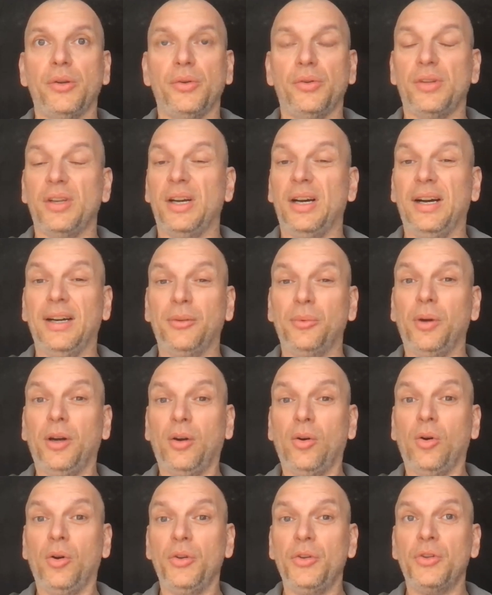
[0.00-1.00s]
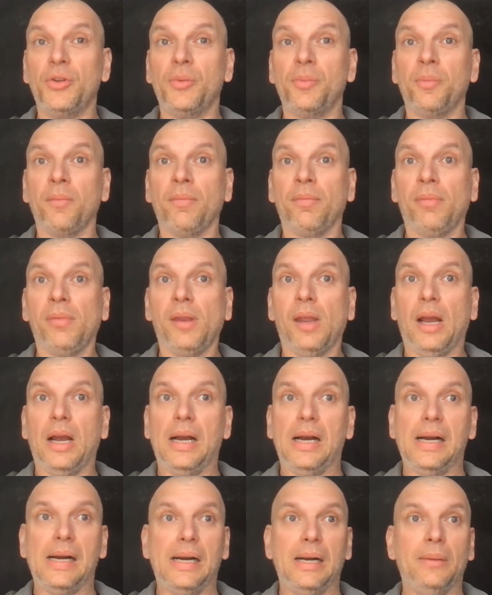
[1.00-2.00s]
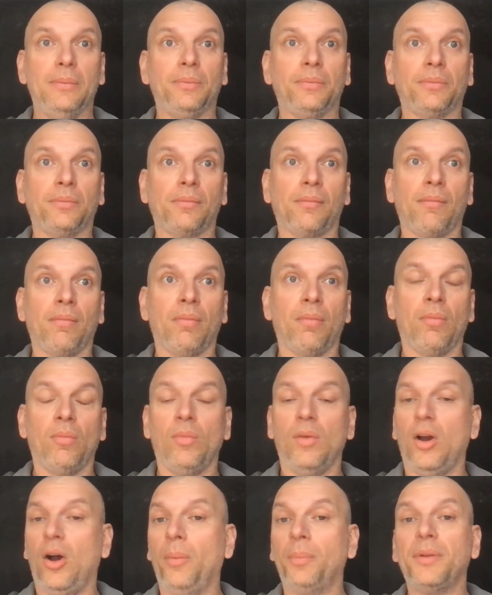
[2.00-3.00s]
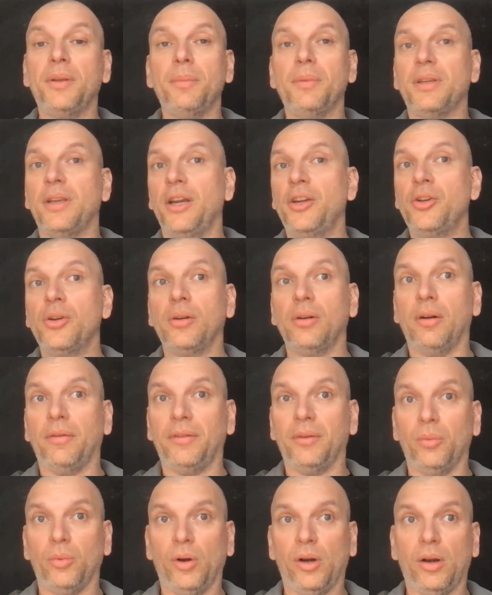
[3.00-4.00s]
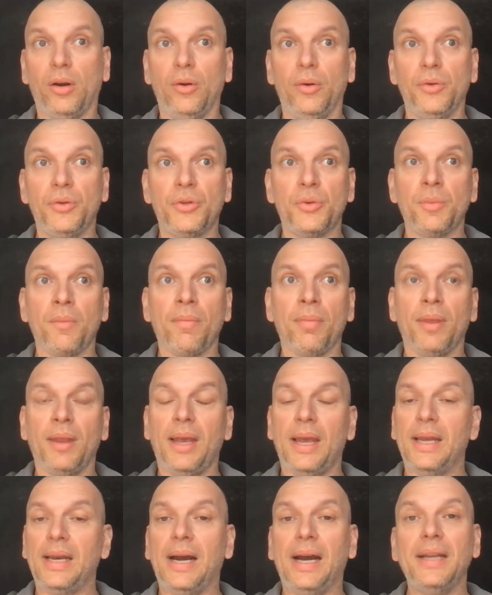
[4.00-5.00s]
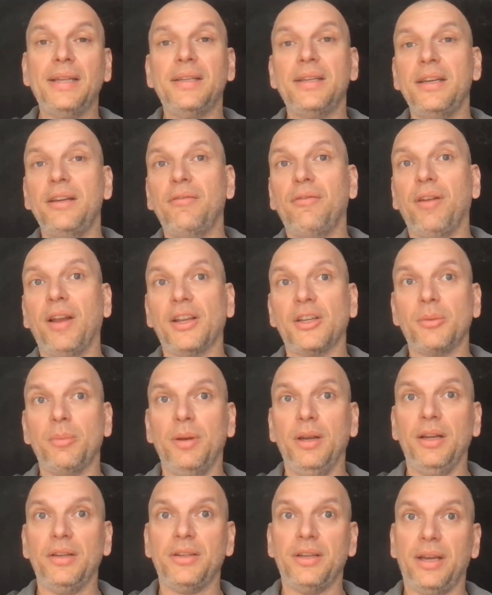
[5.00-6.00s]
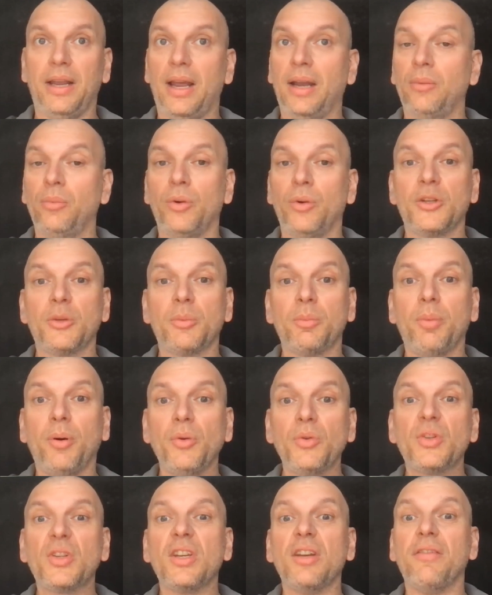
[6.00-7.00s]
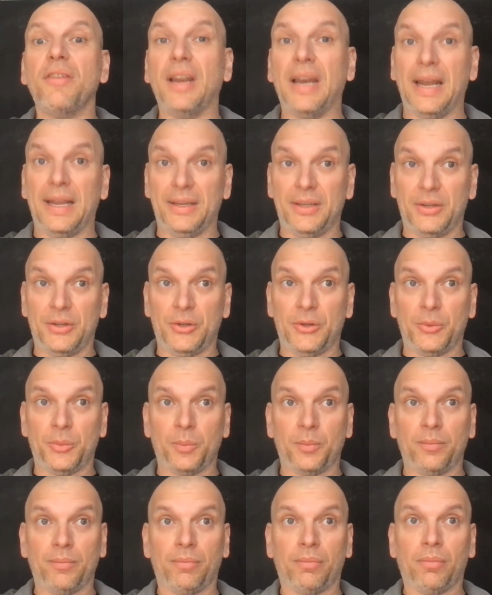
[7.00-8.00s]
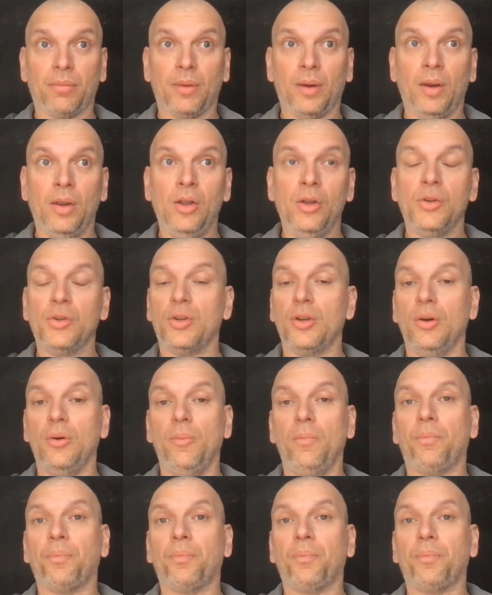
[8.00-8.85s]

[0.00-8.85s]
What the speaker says: the hardware costs, optimization of the workloads, and IT flexibility and responsiveness. So